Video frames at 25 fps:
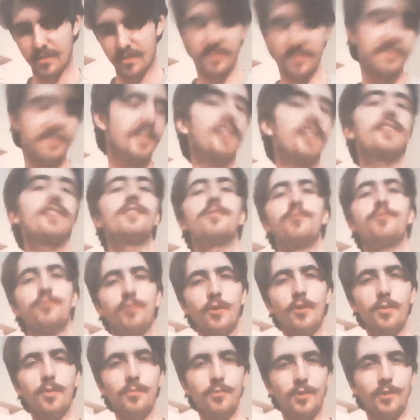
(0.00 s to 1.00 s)
It's like
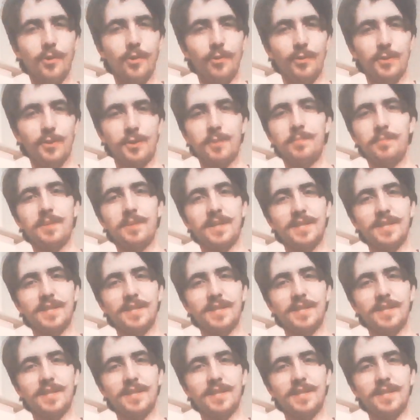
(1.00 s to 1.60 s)
foam roller but a